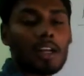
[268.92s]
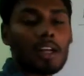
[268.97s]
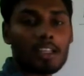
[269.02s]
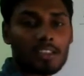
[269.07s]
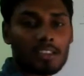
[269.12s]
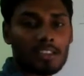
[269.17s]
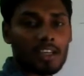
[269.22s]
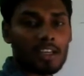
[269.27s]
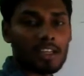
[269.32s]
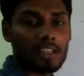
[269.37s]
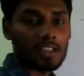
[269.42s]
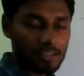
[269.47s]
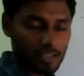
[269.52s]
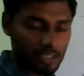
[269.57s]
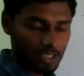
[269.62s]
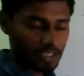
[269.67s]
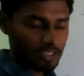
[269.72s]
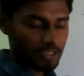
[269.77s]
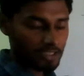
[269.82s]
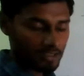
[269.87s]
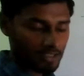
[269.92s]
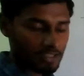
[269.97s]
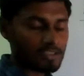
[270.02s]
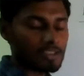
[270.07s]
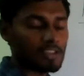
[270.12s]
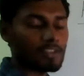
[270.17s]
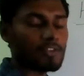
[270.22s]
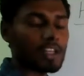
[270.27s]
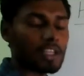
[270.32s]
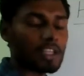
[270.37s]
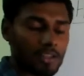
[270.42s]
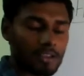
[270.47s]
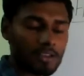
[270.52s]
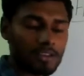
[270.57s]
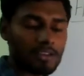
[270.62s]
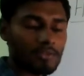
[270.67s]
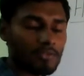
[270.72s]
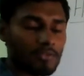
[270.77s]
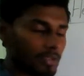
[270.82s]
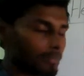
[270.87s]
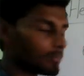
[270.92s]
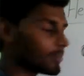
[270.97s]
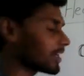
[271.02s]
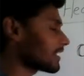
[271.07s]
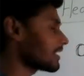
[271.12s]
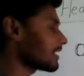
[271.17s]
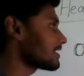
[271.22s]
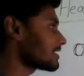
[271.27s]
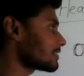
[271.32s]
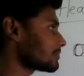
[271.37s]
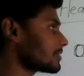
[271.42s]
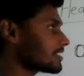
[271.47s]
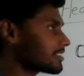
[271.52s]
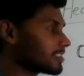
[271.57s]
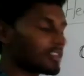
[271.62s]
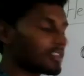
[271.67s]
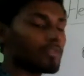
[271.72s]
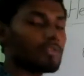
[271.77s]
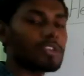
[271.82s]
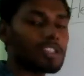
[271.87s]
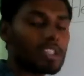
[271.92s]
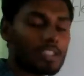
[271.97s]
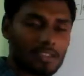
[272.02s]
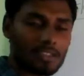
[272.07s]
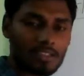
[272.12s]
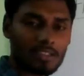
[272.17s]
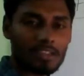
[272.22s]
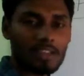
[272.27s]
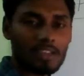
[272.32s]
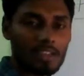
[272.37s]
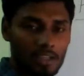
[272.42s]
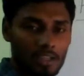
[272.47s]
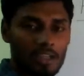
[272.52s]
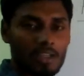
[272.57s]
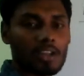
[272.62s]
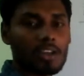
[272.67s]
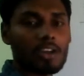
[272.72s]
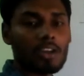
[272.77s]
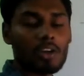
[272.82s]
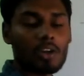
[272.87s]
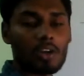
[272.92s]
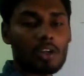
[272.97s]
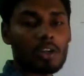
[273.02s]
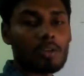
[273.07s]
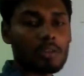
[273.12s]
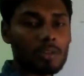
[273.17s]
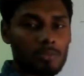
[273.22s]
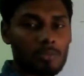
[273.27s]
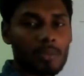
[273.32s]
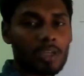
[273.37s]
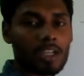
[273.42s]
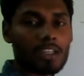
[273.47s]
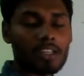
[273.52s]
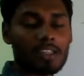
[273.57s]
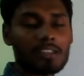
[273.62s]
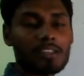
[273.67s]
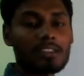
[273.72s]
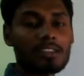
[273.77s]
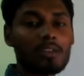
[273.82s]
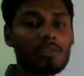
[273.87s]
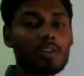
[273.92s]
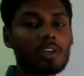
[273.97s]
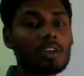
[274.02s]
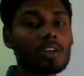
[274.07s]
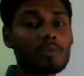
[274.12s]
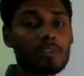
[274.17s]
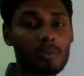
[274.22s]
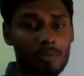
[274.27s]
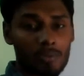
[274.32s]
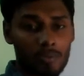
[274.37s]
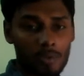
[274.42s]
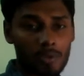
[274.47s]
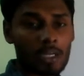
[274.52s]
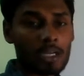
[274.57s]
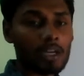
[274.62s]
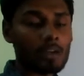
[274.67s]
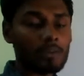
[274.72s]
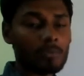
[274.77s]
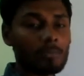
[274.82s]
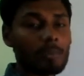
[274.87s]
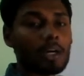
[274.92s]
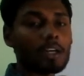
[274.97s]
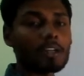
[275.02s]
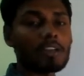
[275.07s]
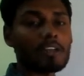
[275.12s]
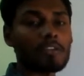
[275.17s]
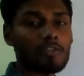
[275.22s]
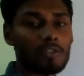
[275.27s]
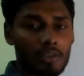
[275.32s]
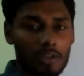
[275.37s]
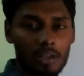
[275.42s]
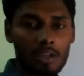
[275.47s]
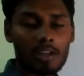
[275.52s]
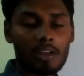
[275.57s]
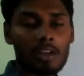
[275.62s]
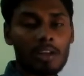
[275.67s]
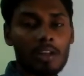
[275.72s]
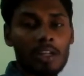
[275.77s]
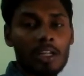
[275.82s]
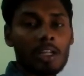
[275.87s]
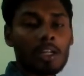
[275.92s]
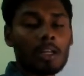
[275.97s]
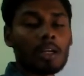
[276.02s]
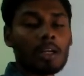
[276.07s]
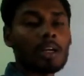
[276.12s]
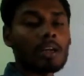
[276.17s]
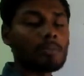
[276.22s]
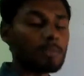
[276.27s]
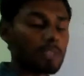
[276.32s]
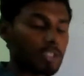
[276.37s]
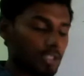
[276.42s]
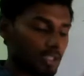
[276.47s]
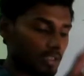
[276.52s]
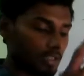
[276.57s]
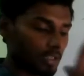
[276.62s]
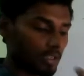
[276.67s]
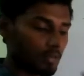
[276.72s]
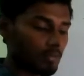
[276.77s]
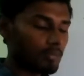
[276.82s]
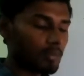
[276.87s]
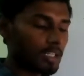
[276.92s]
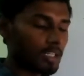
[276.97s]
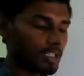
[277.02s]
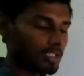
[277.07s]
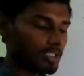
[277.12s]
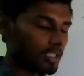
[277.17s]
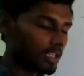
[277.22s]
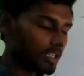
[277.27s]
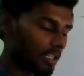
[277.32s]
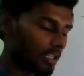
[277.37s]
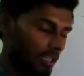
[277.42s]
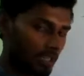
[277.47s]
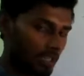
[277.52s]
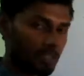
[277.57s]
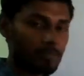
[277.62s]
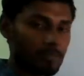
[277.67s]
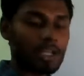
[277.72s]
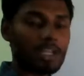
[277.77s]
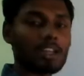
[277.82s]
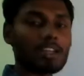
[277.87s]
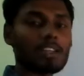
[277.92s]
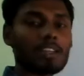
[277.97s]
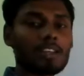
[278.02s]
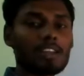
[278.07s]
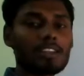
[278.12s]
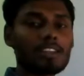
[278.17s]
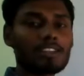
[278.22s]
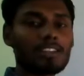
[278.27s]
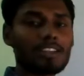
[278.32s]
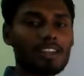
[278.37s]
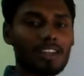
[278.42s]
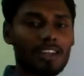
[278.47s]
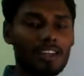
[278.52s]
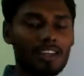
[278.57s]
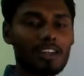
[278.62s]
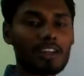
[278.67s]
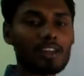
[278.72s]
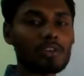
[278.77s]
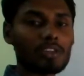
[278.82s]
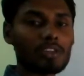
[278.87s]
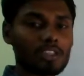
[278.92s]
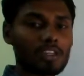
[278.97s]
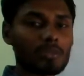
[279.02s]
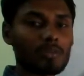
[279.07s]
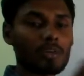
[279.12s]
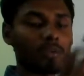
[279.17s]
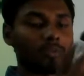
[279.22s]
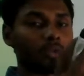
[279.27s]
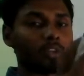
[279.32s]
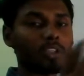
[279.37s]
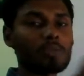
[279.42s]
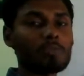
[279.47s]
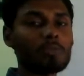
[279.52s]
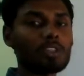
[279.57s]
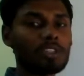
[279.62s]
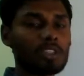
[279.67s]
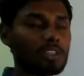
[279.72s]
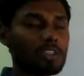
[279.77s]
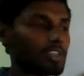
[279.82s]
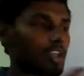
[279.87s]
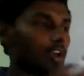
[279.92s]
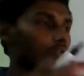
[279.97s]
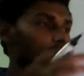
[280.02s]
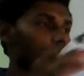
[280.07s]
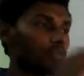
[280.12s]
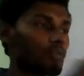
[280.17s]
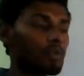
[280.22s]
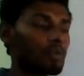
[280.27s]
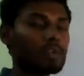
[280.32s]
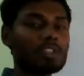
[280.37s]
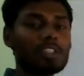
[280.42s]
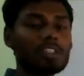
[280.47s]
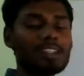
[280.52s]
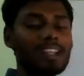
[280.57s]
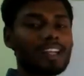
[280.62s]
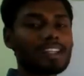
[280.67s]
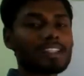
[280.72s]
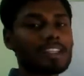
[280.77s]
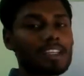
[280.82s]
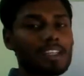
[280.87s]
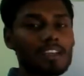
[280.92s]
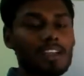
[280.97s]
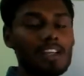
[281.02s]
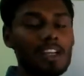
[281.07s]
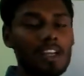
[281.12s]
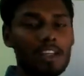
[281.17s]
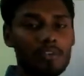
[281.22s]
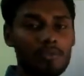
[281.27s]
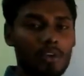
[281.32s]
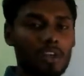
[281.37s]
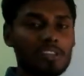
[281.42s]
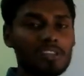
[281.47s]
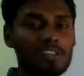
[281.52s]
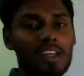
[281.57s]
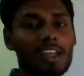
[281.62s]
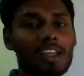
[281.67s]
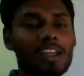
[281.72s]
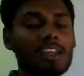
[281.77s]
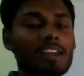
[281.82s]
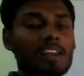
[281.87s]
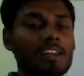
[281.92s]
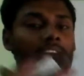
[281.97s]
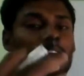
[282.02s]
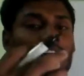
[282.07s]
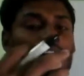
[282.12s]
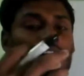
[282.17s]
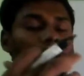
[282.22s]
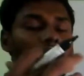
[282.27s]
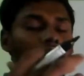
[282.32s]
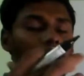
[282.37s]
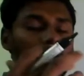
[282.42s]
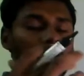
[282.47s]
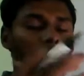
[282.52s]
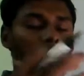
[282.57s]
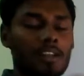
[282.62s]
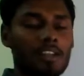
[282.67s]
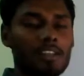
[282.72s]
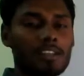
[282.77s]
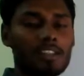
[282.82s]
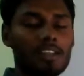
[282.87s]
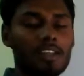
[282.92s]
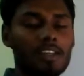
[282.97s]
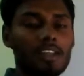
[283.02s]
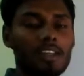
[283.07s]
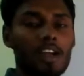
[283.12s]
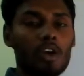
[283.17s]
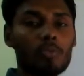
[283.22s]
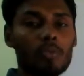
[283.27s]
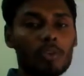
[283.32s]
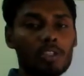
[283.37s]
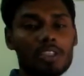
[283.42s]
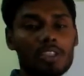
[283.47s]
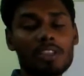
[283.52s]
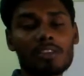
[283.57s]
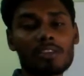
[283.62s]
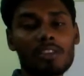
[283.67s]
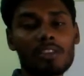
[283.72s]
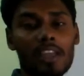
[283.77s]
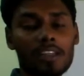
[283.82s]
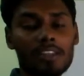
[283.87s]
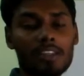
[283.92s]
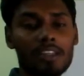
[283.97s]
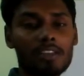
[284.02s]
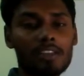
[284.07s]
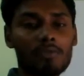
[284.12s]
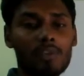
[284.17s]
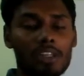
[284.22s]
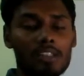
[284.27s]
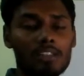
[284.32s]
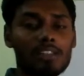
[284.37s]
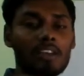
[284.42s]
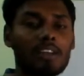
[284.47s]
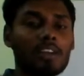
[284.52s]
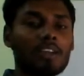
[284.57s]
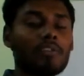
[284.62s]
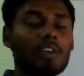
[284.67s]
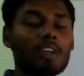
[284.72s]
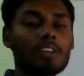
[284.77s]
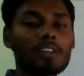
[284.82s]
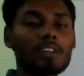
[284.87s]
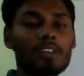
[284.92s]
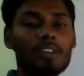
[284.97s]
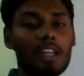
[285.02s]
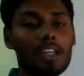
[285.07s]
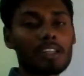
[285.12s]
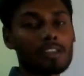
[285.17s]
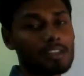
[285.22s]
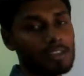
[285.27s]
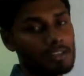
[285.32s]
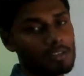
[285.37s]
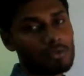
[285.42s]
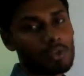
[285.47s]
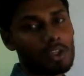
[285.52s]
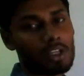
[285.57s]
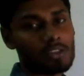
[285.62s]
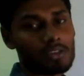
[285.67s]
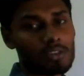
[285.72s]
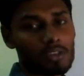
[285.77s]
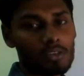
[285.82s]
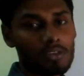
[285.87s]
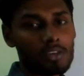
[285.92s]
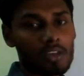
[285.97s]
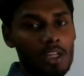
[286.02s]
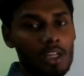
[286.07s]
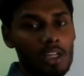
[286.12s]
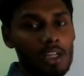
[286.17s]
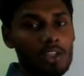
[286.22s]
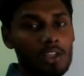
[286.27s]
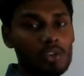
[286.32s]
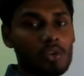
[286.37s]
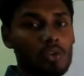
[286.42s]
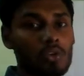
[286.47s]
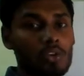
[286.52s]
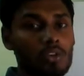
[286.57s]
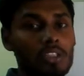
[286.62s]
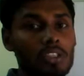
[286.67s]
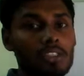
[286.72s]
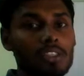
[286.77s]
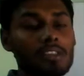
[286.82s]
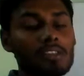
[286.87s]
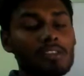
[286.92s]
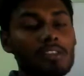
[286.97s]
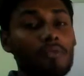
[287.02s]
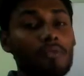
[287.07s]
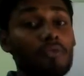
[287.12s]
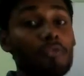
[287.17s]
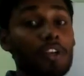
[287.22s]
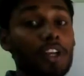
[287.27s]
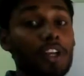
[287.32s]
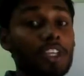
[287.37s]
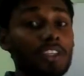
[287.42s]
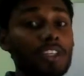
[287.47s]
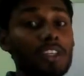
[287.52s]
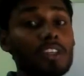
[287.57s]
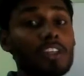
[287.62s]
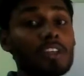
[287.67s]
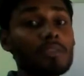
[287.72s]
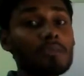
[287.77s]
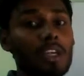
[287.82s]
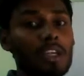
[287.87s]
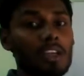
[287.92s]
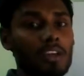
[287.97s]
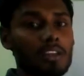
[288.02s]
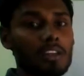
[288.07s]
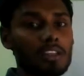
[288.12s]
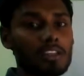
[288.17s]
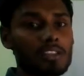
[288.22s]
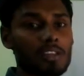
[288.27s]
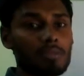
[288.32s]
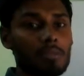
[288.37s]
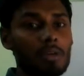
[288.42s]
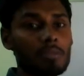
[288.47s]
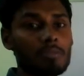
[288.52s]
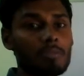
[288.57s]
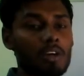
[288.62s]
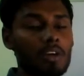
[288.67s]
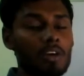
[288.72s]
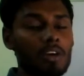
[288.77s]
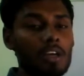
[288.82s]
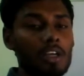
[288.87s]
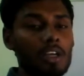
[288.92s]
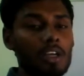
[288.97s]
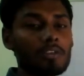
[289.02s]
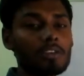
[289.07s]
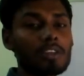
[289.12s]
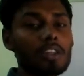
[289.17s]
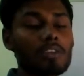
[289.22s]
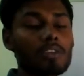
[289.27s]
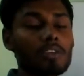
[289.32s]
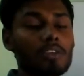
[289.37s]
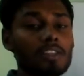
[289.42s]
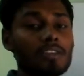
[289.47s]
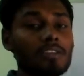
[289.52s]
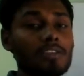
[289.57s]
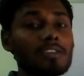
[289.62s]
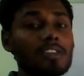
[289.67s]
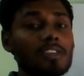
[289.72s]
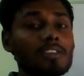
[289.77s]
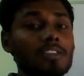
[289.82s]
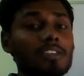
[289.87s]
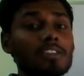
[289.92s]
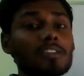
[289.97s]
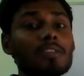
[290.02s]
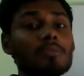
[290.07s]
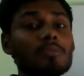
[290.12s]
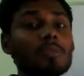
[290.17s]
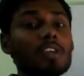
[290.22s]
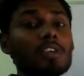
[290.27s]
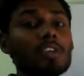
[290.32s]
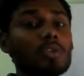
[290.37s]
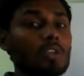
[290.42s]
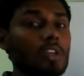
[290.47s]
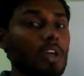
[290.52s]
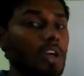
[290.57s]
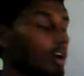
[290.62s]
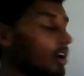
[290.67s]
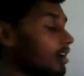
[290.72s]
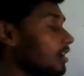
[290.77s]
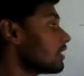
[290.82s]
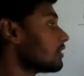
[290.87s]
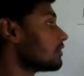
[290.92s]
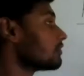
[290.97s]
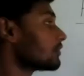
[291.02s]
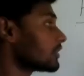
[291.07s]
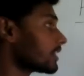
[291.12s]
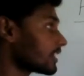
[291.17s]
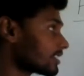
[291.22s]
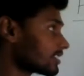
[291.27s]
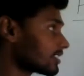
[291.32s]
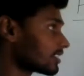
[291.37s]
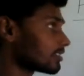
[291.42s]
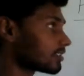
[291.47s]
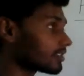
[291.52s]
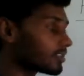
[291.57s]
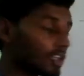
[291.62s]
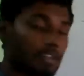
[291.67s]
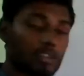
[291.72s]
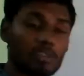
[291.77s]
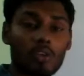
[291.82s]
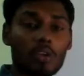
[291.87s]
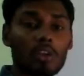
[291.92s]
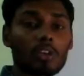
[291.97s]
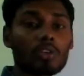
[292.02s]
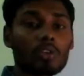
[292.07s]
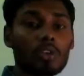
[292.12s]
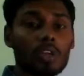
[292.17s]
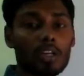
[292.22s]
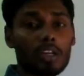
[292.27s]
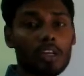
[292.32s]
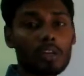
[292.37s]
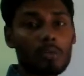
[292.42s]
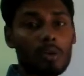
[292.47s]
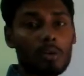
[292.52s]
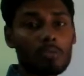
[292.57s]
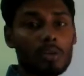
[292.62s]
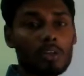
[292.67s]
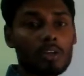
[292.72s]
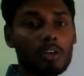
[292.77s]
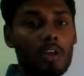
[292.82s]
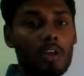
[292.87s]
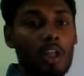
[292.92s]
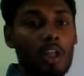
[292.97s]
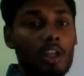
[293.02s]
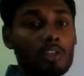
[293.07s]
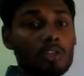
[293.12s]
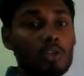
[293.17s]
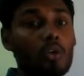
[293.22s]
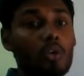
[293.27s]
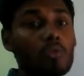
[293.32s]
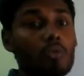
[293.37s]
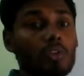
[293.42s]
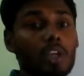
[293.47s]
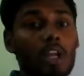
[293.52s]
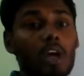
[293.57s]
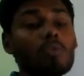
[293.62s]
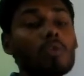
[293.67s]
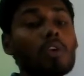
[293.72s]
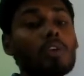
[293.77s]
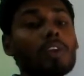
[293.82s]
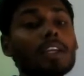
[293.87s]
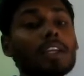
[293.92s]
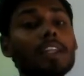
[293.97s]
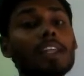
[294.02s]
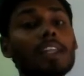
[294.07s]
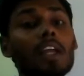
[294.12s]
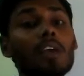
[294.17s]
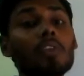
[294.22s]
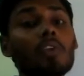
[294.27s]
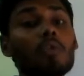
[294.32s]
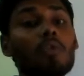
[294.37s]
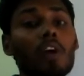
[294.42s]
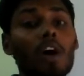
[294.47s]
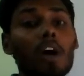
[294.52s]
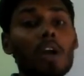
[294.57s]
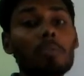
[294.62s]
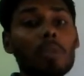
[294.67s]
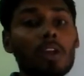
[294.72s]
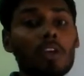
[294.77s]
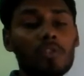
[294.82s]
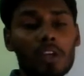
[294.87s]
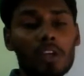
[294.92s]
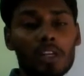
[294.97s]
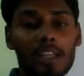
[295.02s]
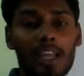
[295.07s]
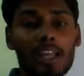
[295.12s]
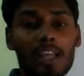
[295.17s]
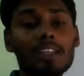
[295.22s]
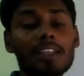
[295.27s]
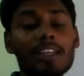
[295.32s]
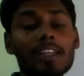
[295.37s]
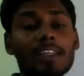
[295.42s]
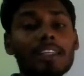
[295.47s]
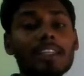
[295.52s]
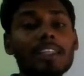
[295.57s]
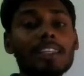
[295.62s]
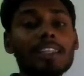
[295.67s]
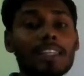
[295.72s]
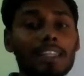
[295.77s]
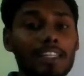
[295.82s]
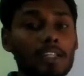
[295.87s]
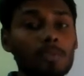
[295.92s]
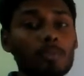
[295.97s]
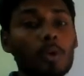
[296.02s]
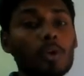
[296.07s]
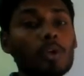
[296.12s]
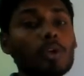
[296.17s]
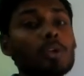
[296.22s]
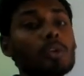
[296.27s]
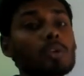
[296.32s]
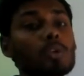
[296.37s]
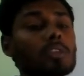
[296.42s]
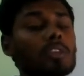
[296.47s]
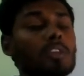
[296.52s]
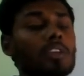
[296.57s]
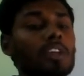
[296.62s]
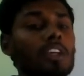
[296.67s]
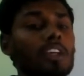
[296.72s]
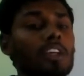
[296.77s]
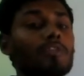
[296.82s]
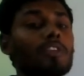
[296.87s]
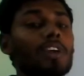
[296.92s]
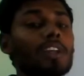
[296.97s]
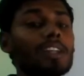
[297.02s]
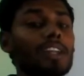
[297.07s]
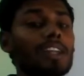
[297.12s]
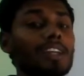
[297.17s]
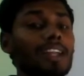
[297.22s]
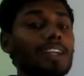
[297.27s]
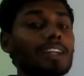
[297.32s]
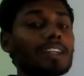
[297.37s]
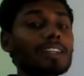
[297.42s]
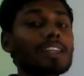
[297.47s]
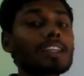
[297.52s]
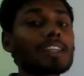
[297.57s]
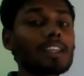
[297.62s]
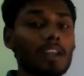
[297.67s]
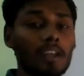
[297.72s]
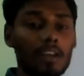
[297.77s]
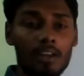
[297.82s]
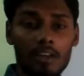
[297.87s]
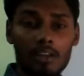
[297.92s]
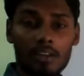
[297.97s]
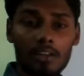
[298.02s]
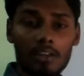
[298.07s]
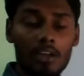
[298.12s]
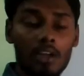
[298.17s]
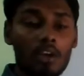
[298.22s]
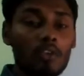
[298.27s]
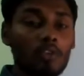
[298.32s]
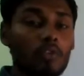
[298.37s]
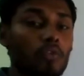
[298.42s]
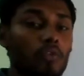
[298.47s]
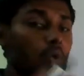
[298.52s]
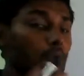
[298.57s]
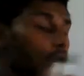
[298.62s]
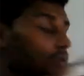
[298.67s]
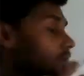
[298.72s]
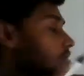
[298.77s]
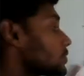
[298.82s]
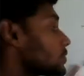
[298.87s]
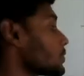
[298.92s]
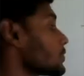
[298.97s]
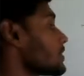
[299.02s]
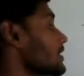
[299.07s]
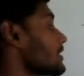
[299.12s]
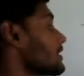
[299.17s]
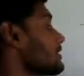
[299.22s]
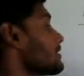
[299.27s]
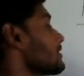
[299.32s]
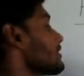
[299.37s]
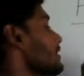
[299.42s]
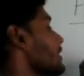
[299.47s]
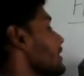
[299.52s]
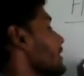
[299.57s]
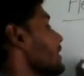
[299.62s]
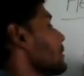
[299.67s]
understanding, like in the sense of like mechanics means in physics. Okay, mechanics is one of the part of mission understanding, like in mechanical engineering and all you will study about the mission, how the force is acting, in what angle, understanding how much is acting, what is the effect, like that we have studied. So this is a friction in mechanics. Remember, the resistance is similar to the friction. That's all you can remember. So now we will derive the formula for calculating heat produced when an electric current flows through this